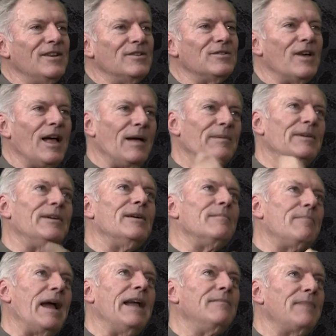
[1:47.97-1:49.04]
So I'm in there,
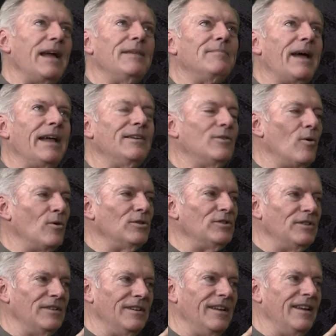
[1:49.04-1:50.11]
bang, bang, bang. Of
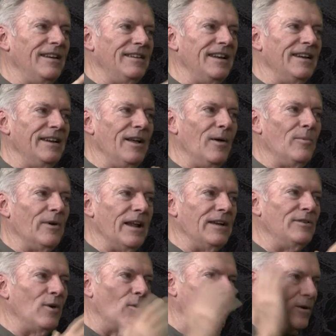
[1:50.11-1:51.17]
course, it didn't help with
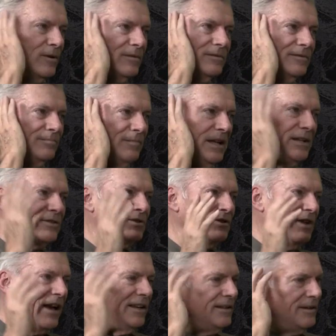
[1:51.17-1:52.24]
that door being
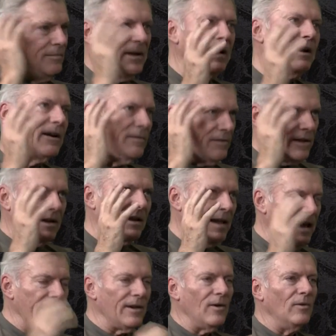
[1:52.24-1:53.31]
shut. It made everything
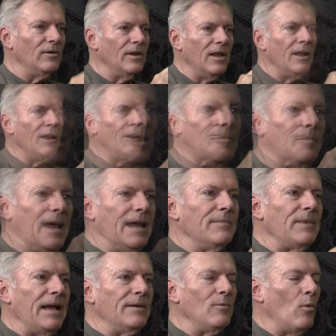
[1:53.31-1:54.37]
echo. Bang,
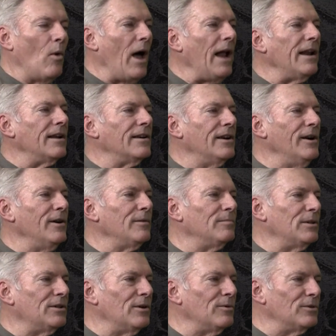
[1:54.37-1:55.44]
bang. Well, I didn't hear it,
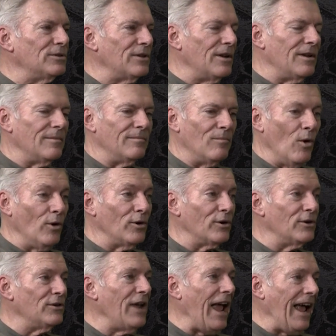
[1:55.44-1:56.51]
but there was a mortar
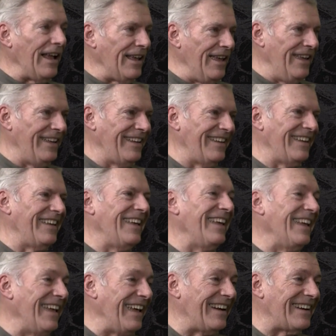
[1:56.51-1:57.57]
attack.
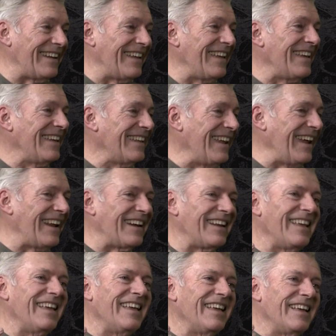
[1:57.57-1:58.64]
and
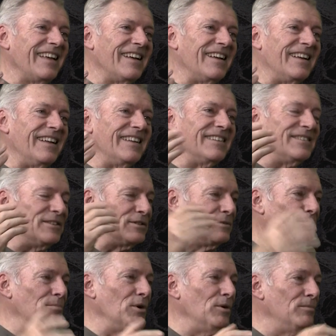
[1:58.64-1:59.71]
this
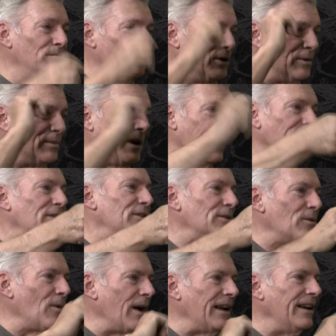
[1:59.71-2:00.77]
boom, boom, and I
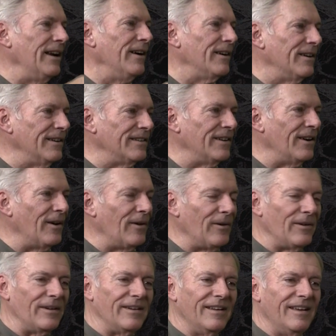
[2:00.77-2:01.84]
couldn't quite hear it,
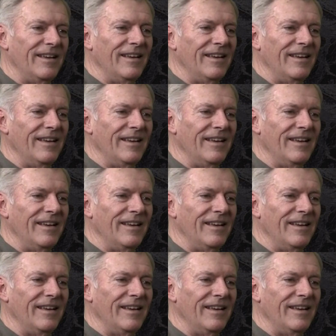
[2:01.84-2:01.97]
And